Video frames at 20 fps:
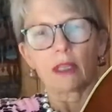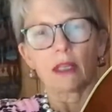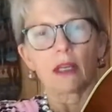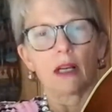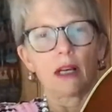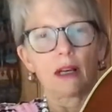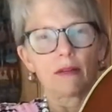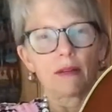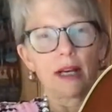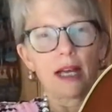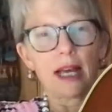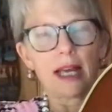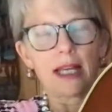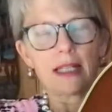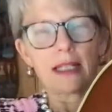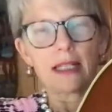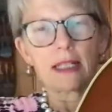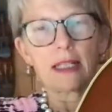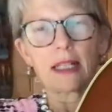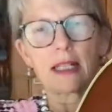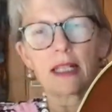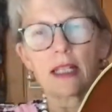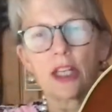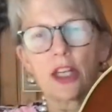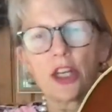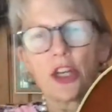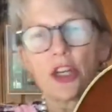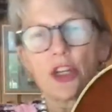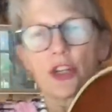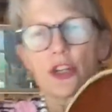All
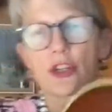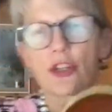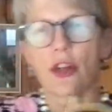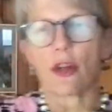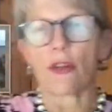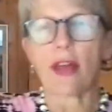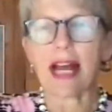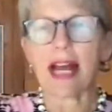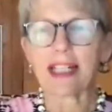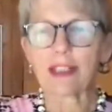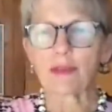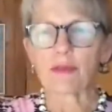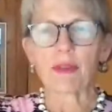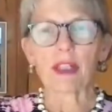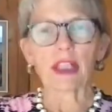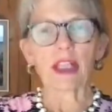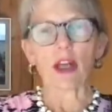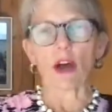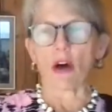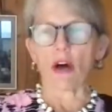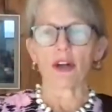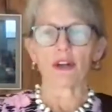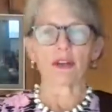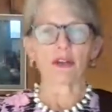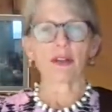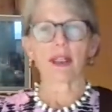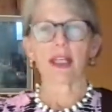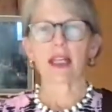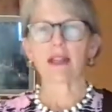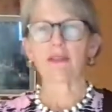right? So that's really all
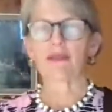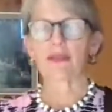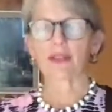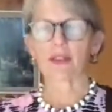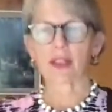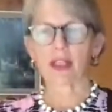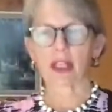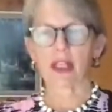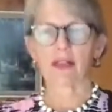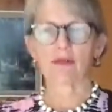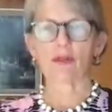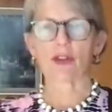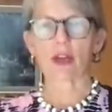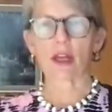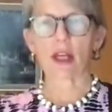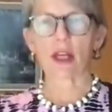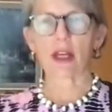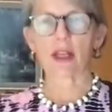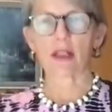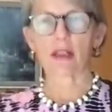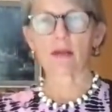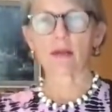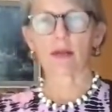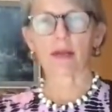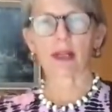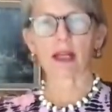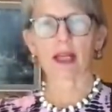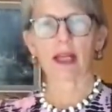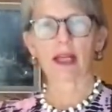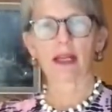you need for the key of G to
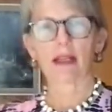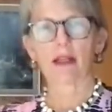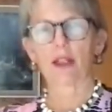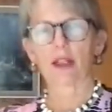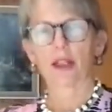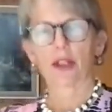play